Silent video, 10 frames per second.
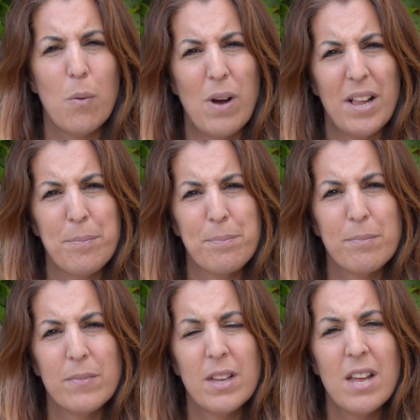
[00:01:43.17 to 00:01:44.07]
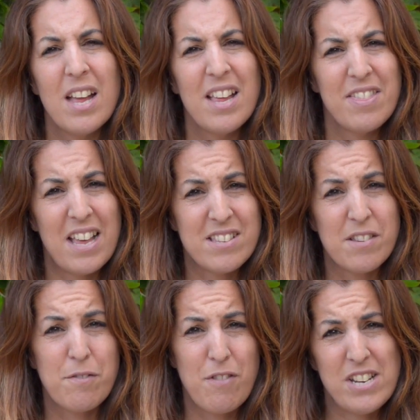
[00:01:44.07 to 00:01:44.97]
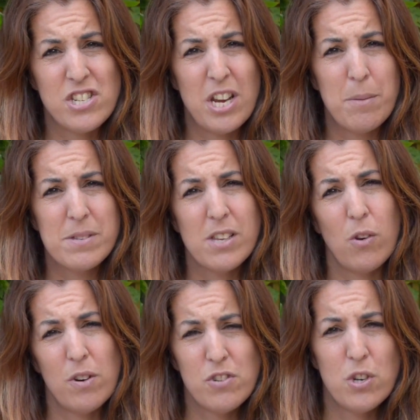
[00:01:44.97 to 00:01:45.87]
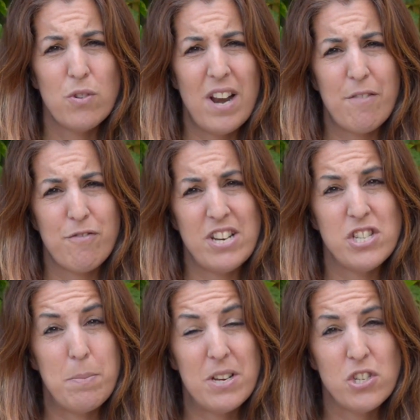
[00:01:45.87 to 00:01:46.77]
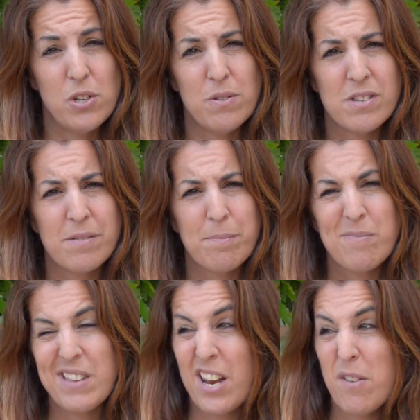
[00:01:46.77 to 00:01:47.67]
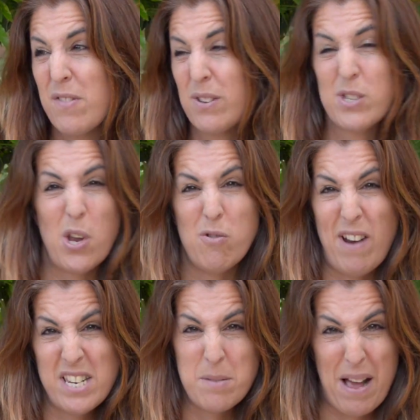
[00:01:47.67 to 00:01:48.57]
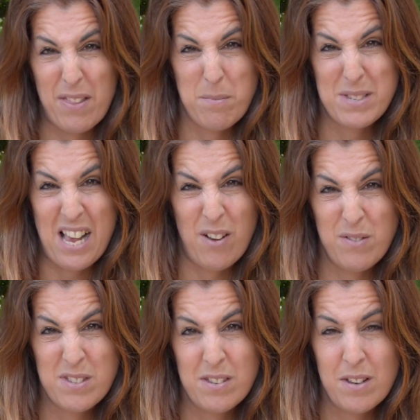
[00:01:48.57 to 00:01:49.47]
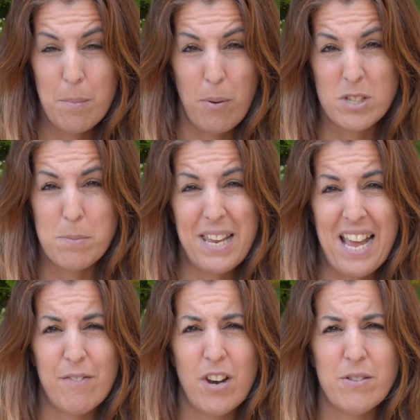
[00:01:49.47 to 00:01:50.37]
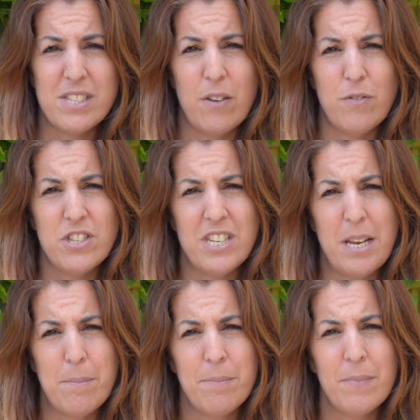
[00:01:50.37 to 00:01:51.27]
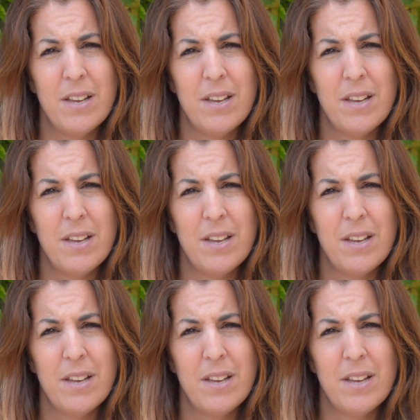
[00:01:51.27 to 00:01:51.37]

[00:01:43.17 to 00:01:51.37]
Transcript: Well, there's friendships. A lot of children have friendship issues. They don't feel so great about themselves, possibly have low self esteem